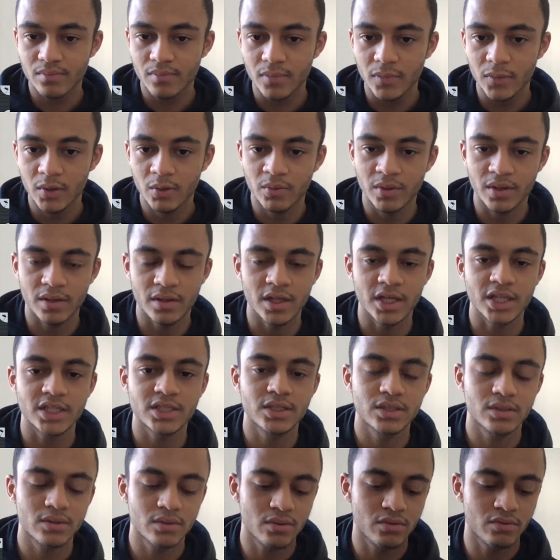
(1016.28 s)
with this
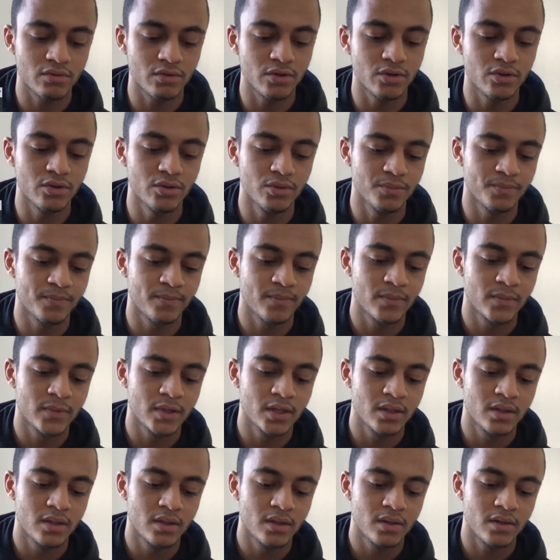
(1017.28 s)
through,
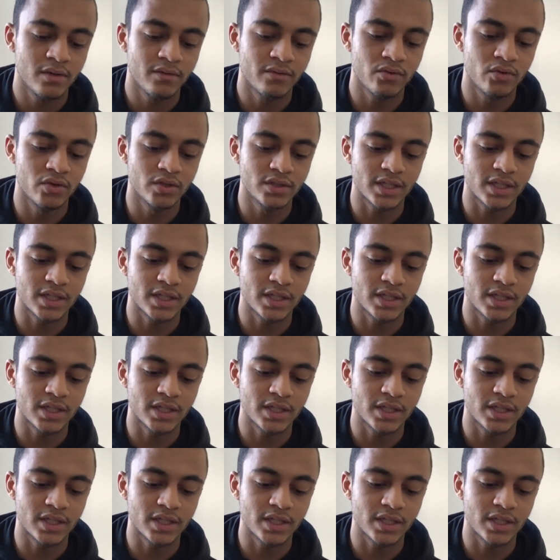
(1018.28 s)
of course,